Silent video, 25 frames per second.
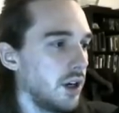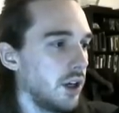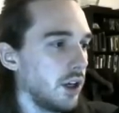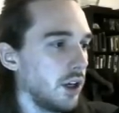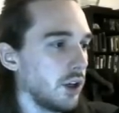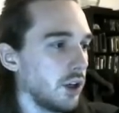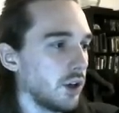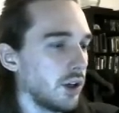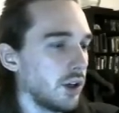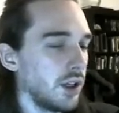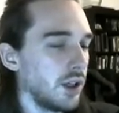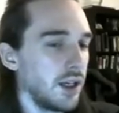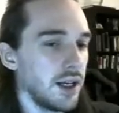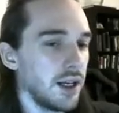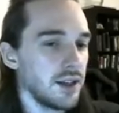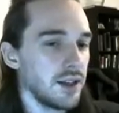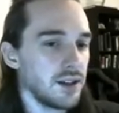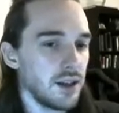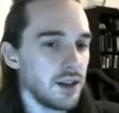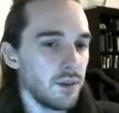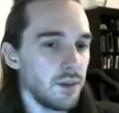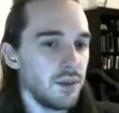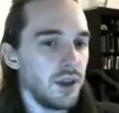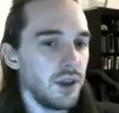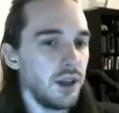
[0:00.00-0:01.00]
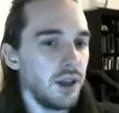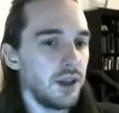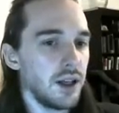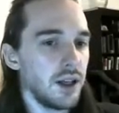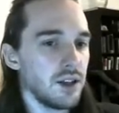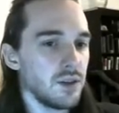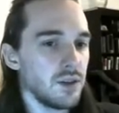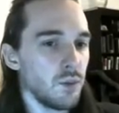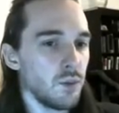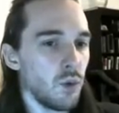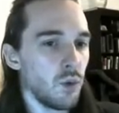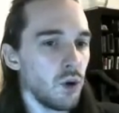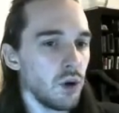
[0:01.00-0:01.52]
You're going to get something
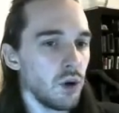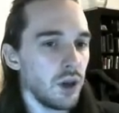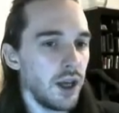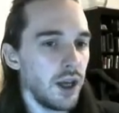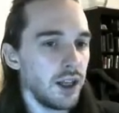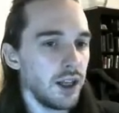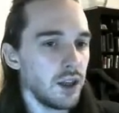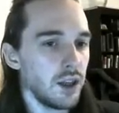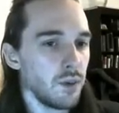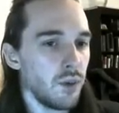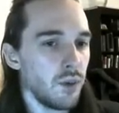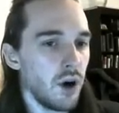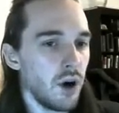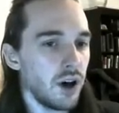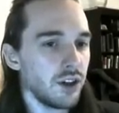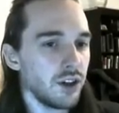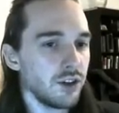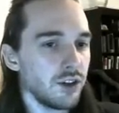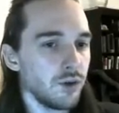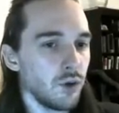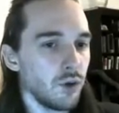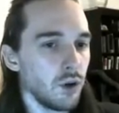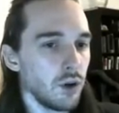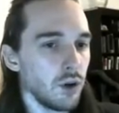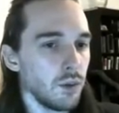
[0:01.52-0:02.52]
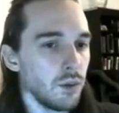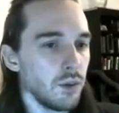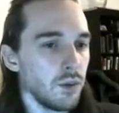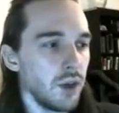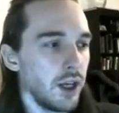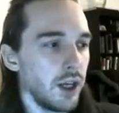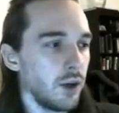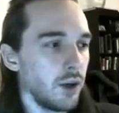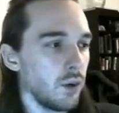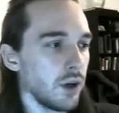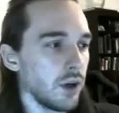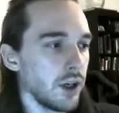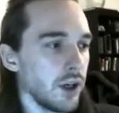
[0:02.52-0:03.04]
that's more like the box form,
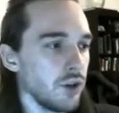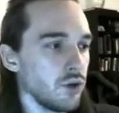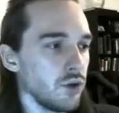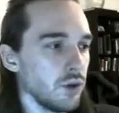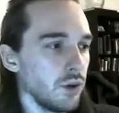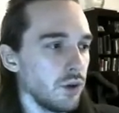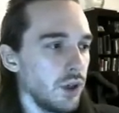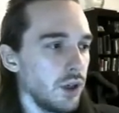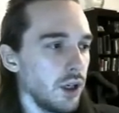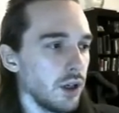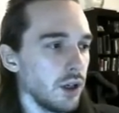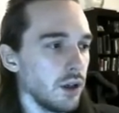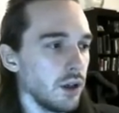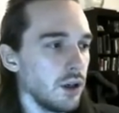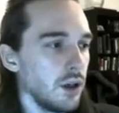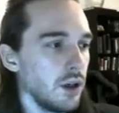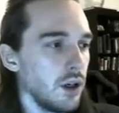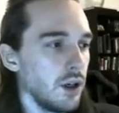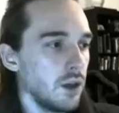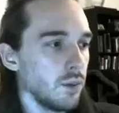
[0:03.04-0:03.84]
like what I drew here,